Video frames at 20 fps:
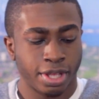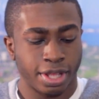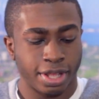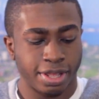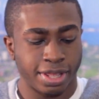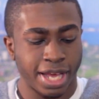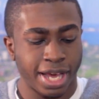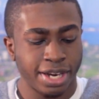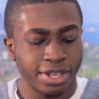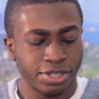
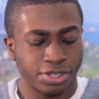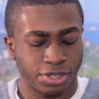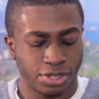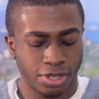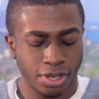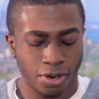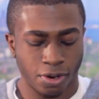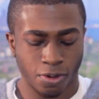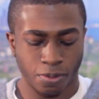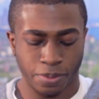And that is
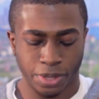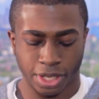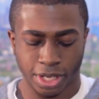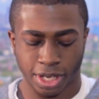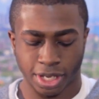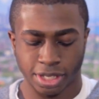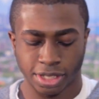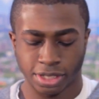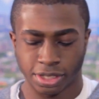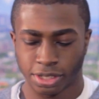so
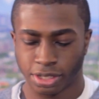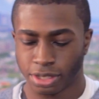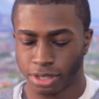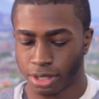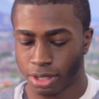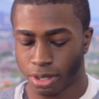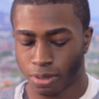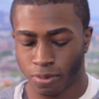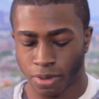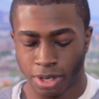because
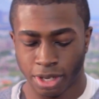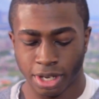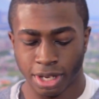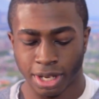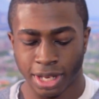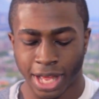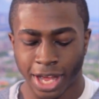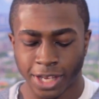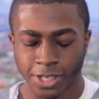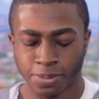what it
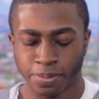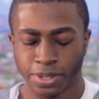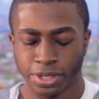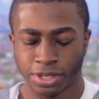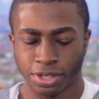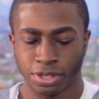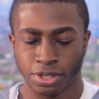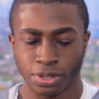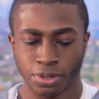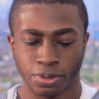allows me
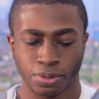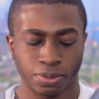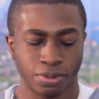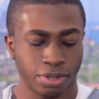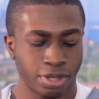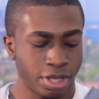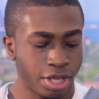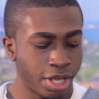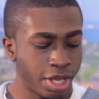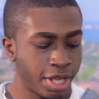to do
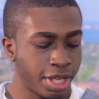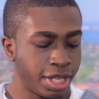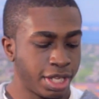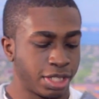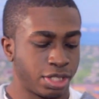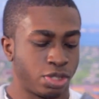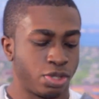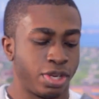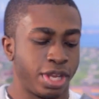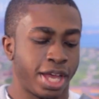
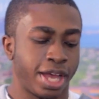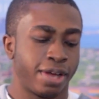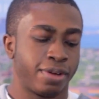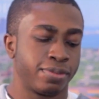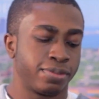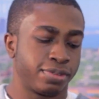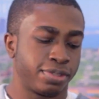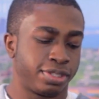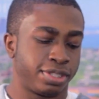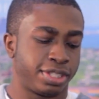is to
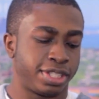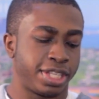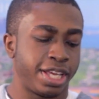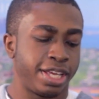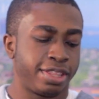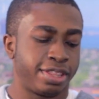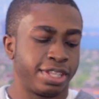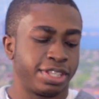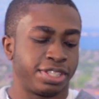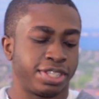now
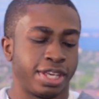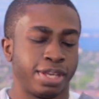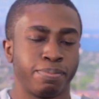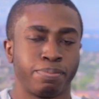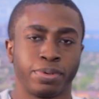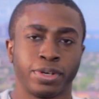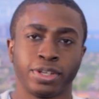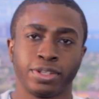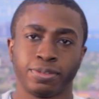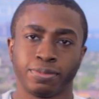take this
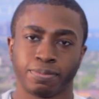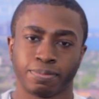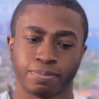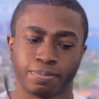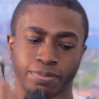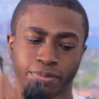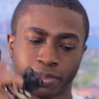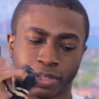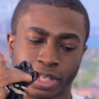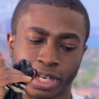input
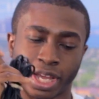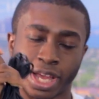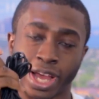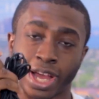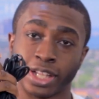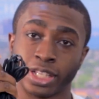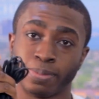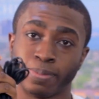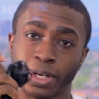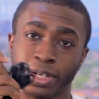that I
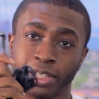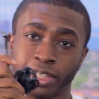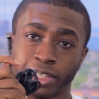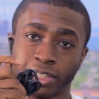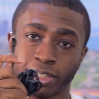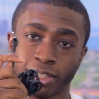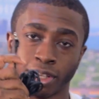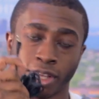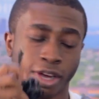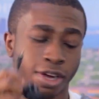had to my
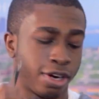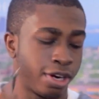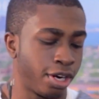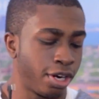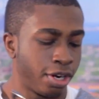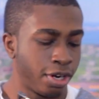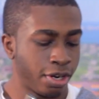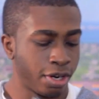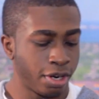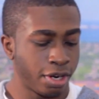
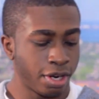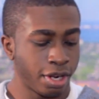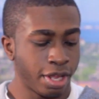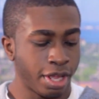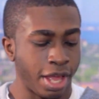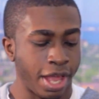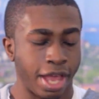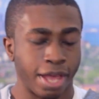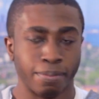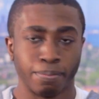DSLR
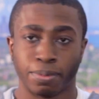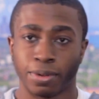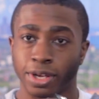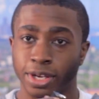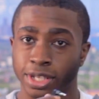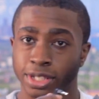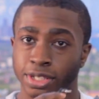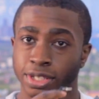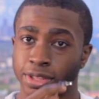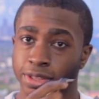and
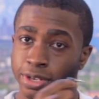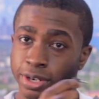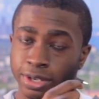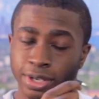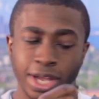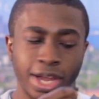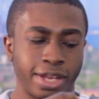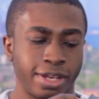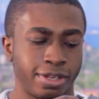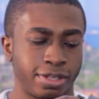plug it to the
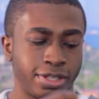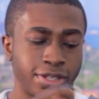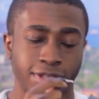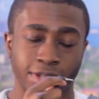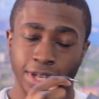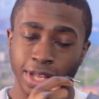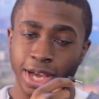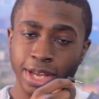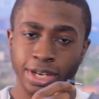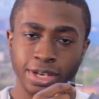
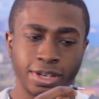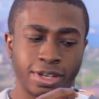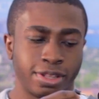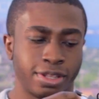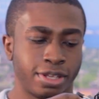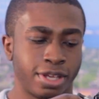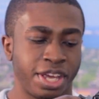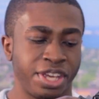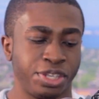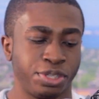line in on
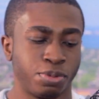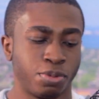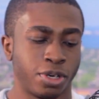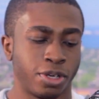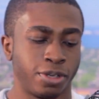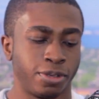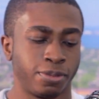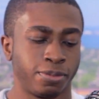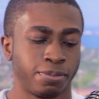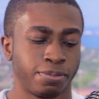the
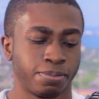H1.